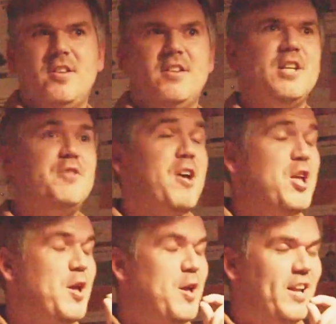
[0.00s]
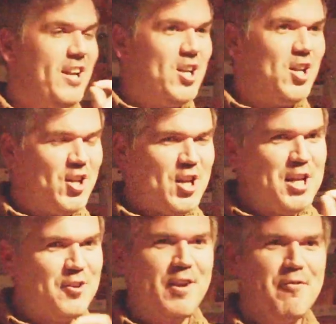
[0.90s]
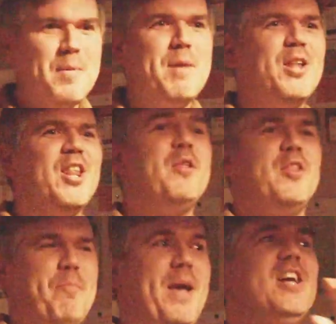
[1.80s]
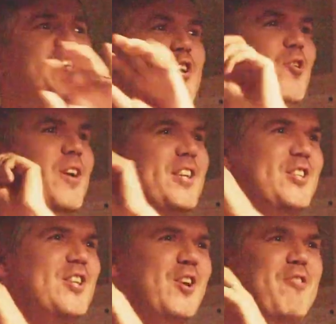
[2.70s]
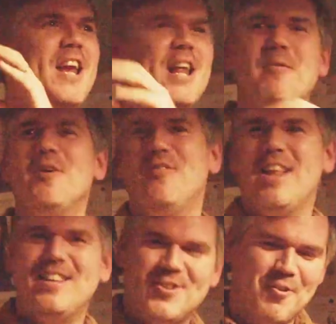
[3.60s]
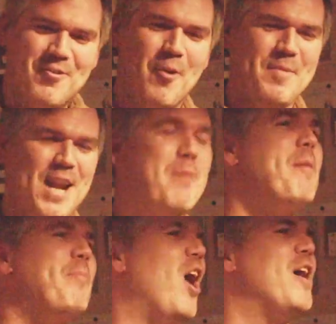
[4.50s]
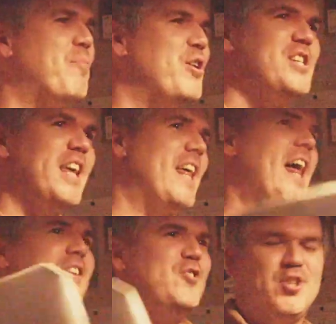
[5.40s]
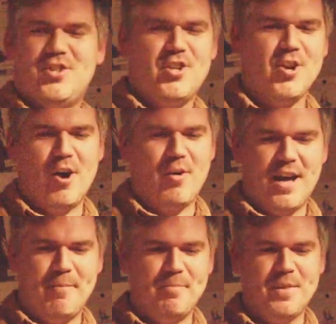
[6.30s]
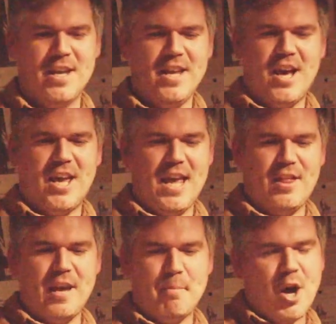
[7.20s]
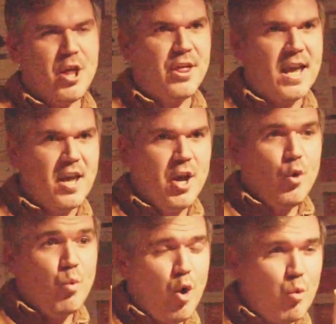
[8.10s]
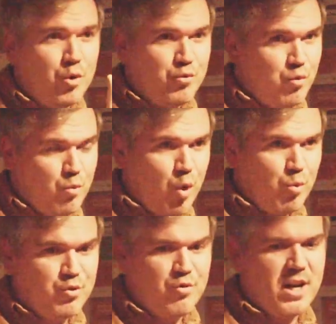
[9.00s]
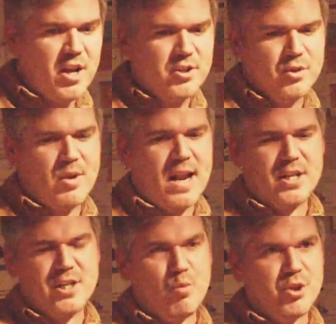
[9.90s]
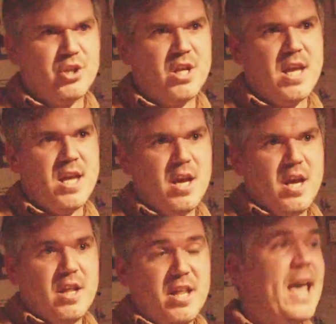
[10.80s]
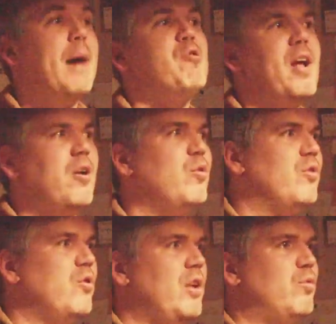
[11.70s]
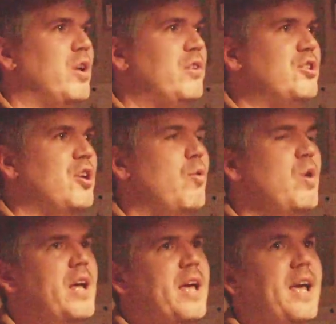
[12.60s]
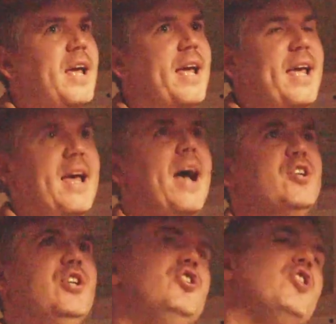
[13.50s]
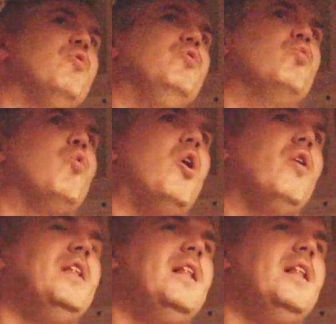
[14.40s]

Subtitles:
This is a very niche thing for me, but the picture noise, so the grain sort of got me a little bit, but I appreciate that's just, a kit thing. But I think what was really nice as well actually was the camera angles on this one. So it actually shows what